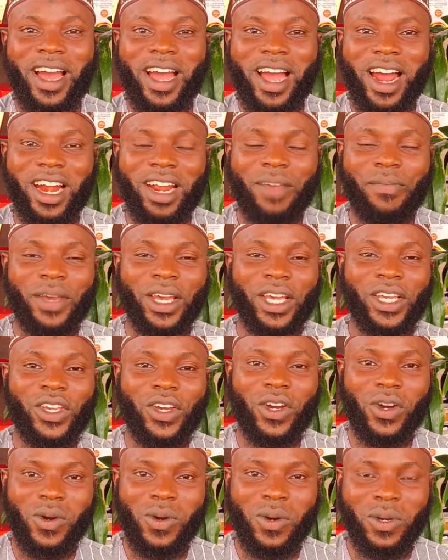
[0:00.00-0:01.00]
I remain
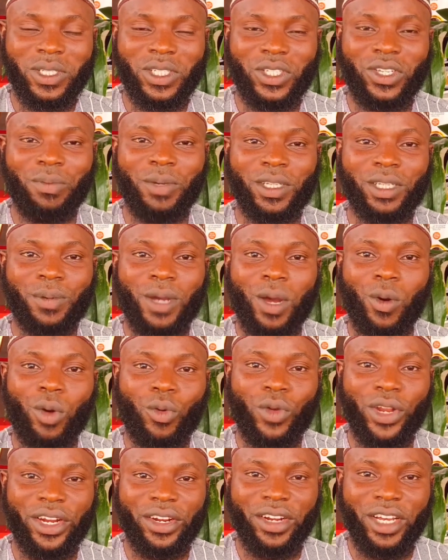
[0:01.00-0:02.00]
your host, your multiple
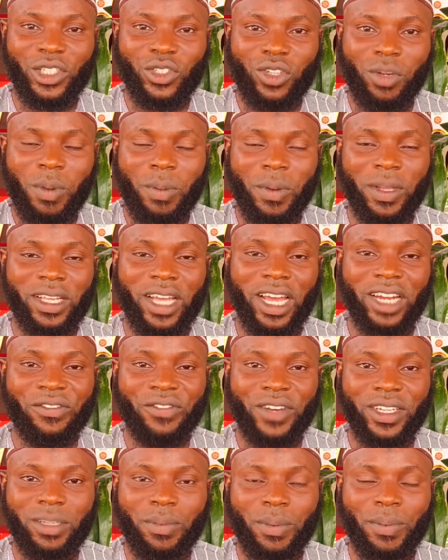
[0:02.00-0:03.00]
award-winning realtor, property
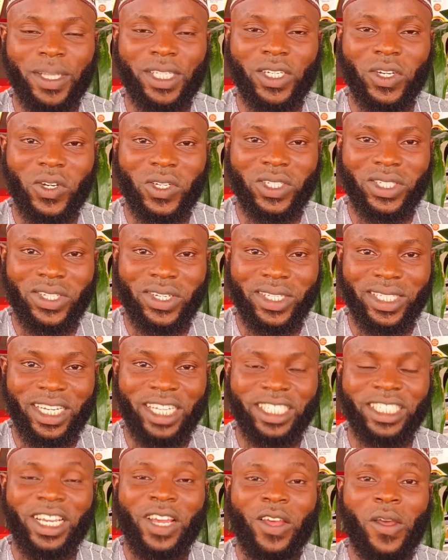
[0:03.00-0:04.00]
advisor, property
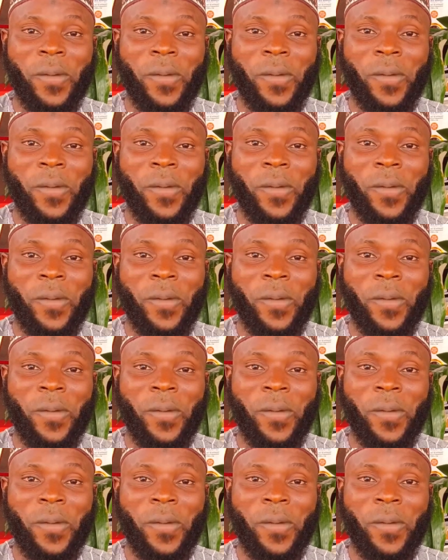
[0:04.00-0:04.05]
consultant,